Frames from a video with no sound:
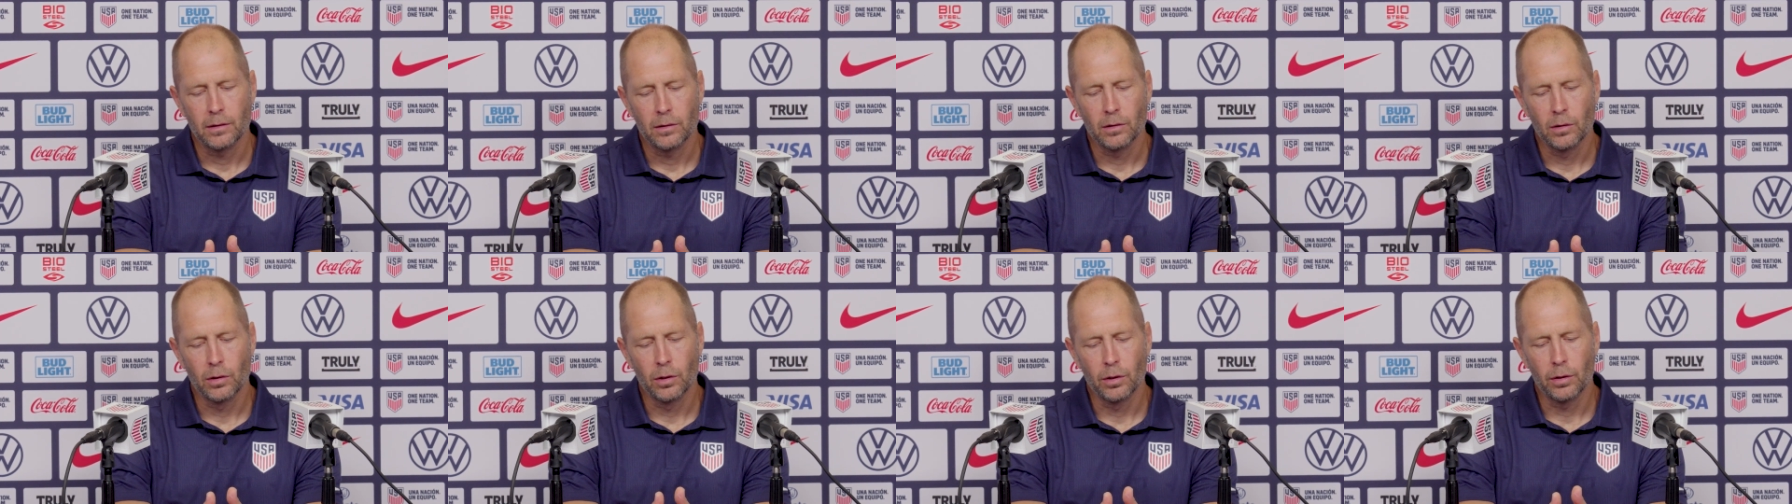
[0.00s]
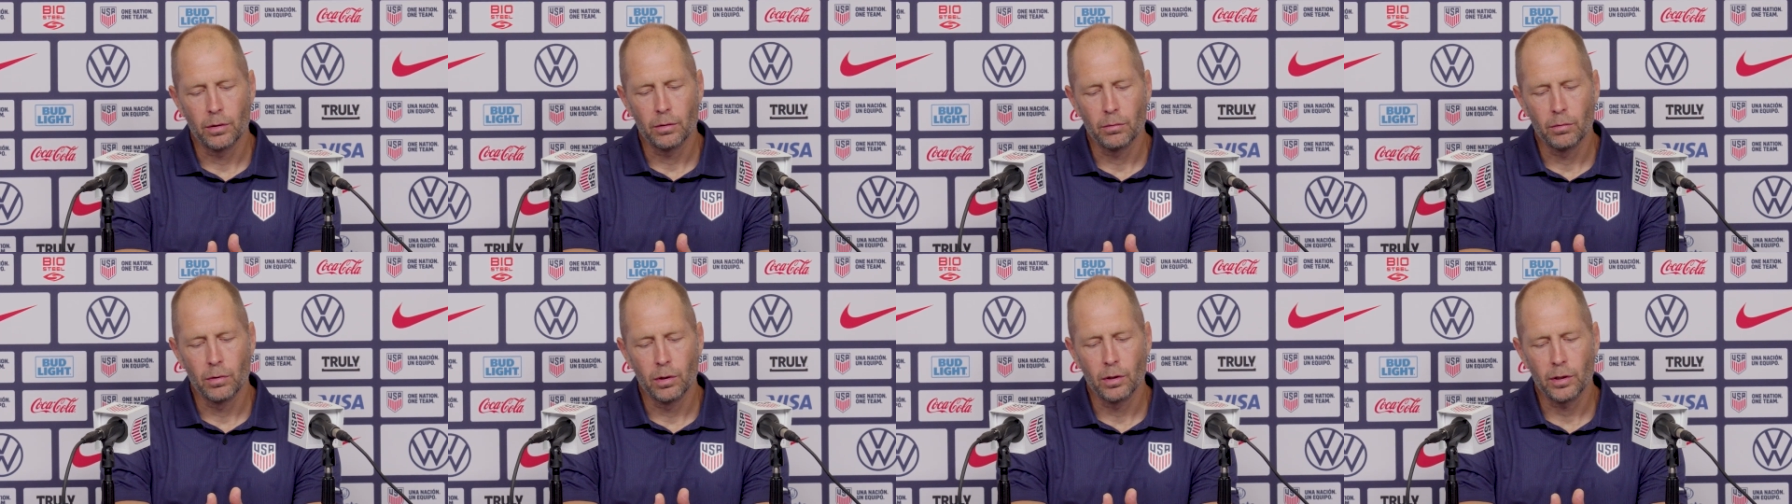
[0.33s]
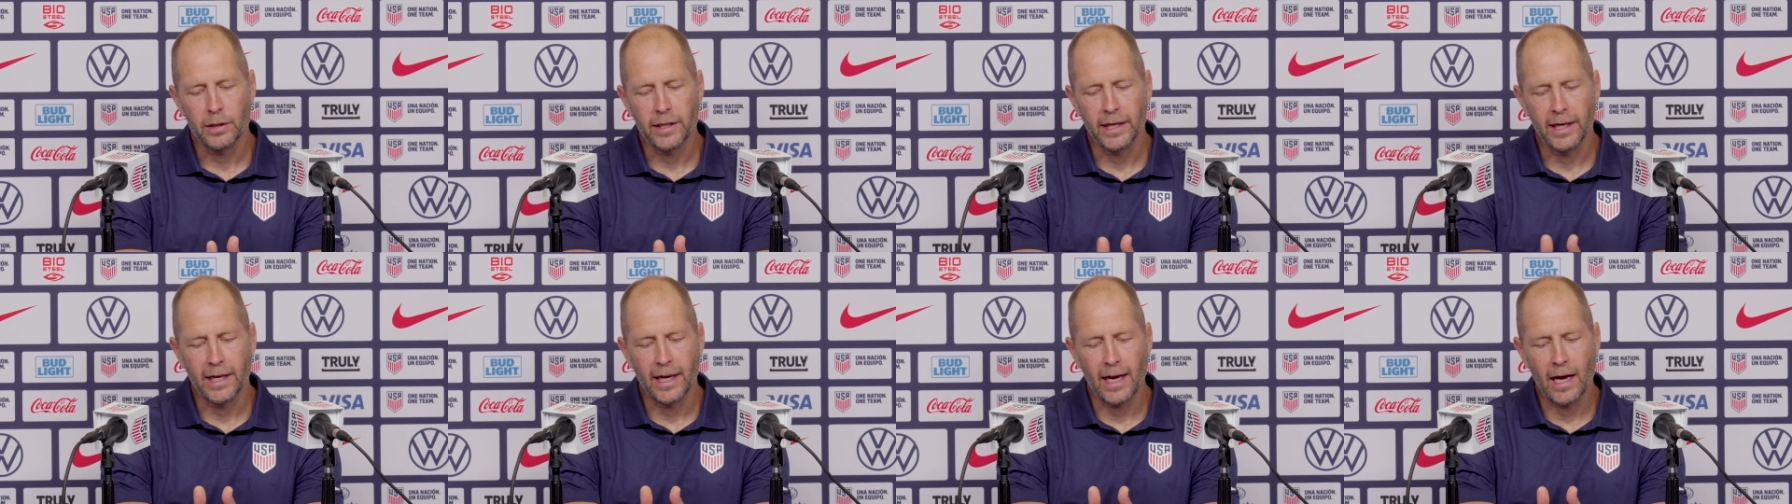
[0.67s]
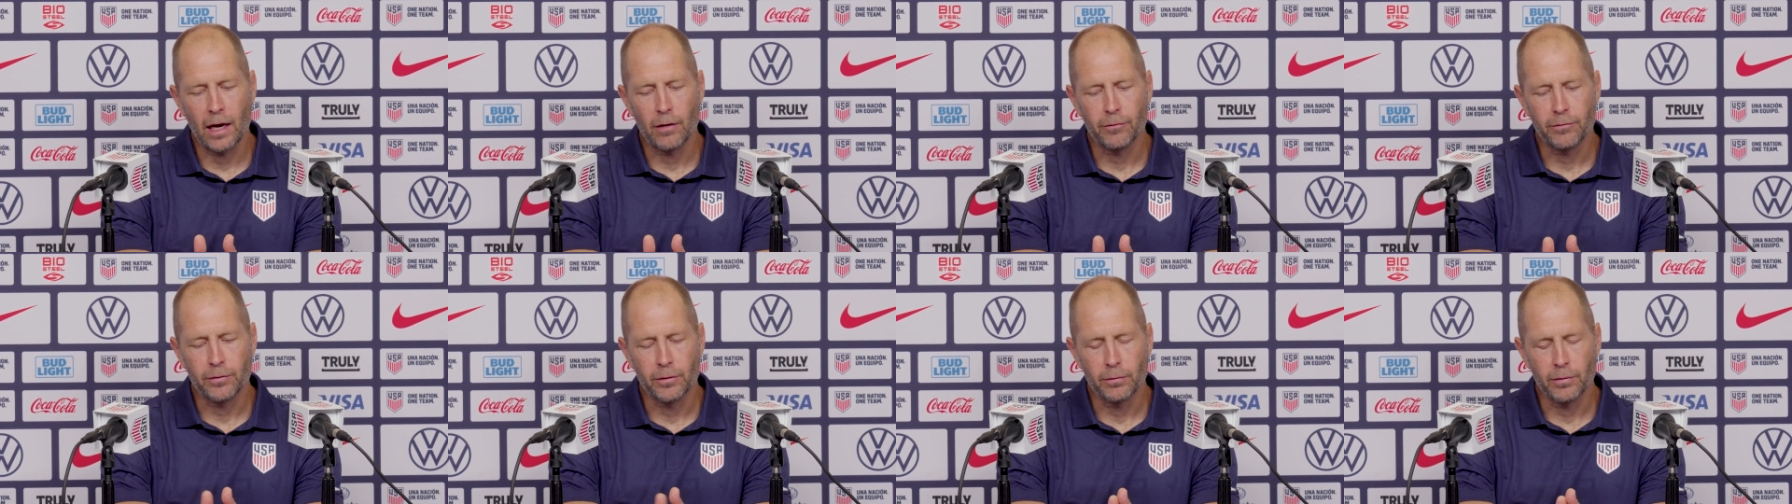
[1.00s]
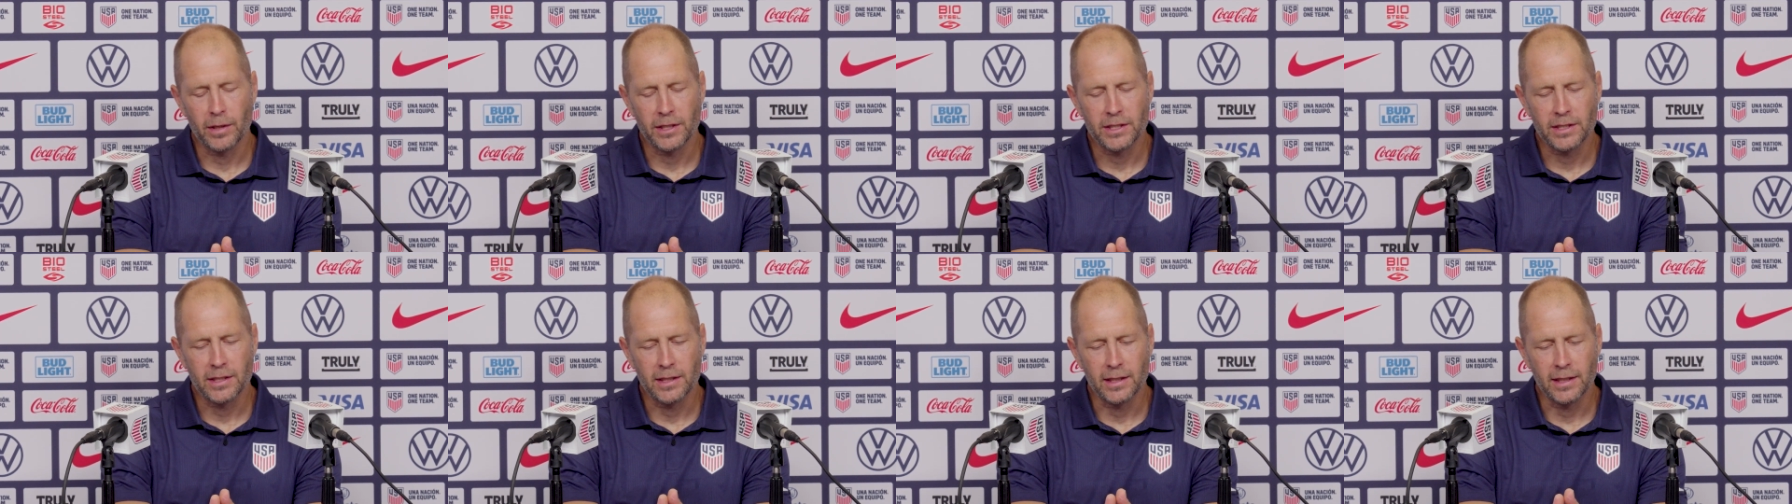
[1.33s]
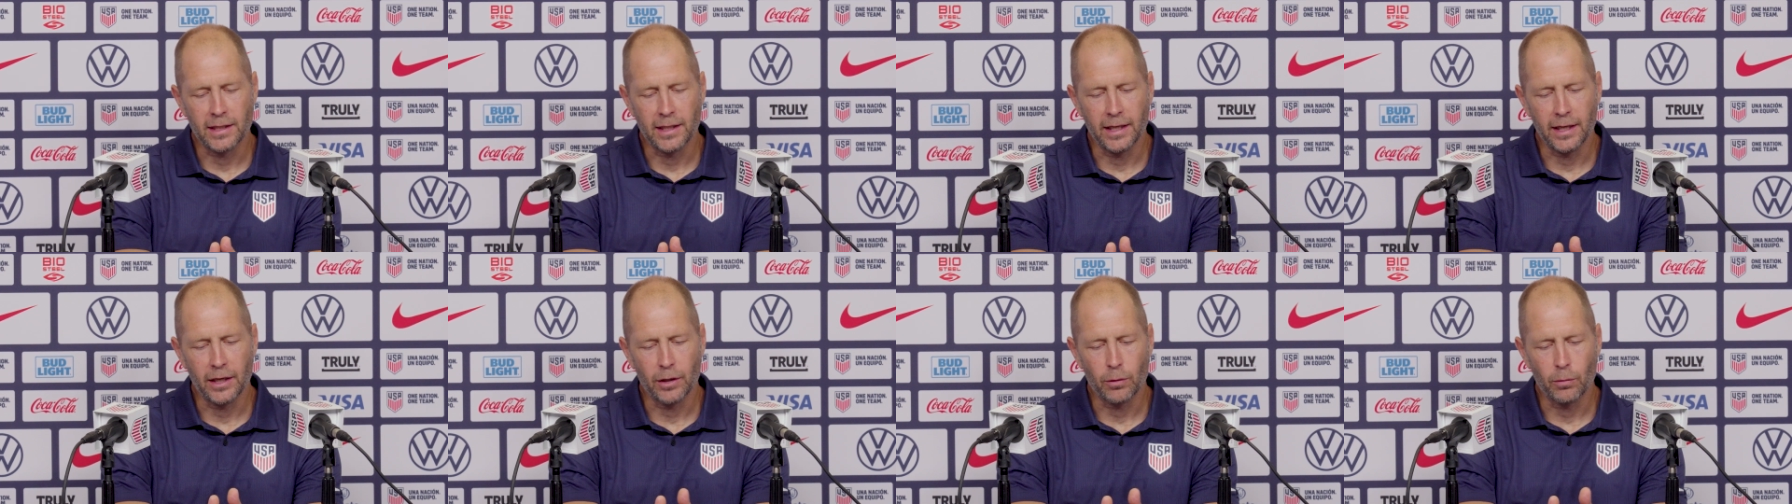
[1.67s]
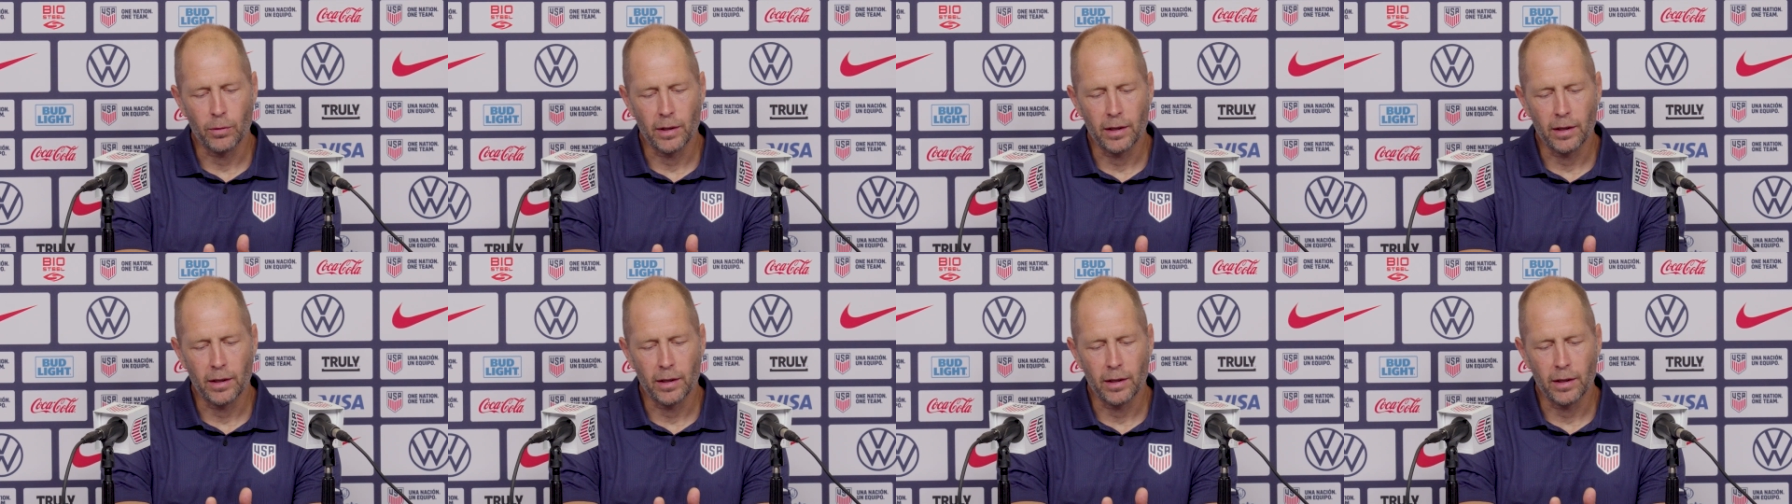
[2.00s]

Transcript: looking out for the rest of the year,